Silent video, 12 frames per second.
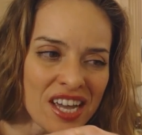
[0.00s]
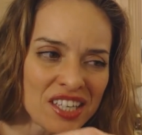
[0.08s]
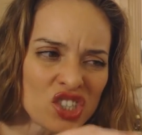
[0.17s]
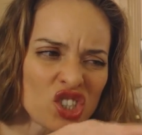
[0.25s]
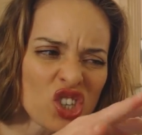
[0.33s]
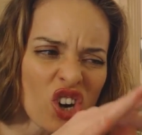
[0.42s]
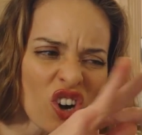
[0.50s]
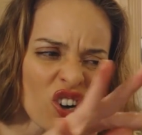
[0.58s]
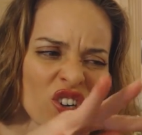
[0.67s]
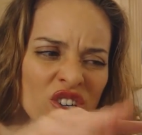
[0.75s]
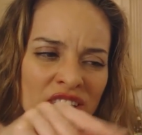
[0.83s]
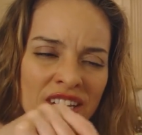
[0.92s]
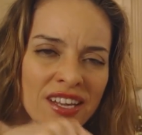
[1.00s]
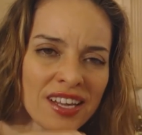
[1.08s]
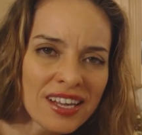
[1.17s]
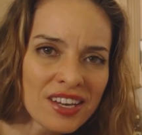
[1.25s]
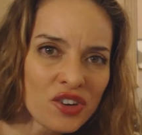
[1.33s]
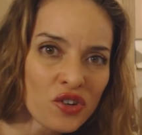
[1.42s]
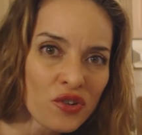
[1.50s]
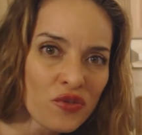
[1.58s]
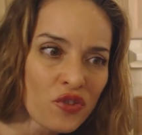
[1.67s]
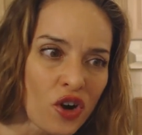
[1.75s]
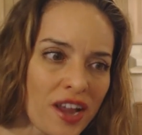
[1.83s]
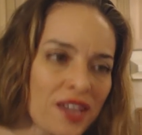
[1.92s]
and charred in your
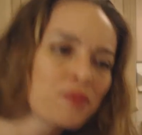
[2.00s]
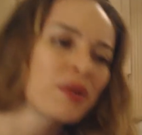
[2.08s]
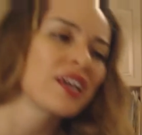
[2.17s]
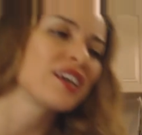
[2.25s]
frying